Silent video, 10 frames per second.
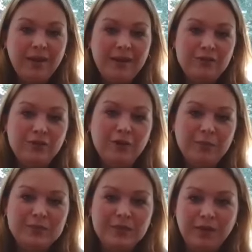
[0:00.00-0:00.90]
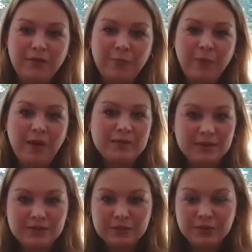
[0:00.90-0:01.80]
in terms of
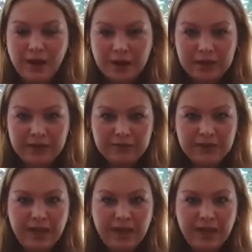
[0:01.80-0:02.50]
positives or negatives.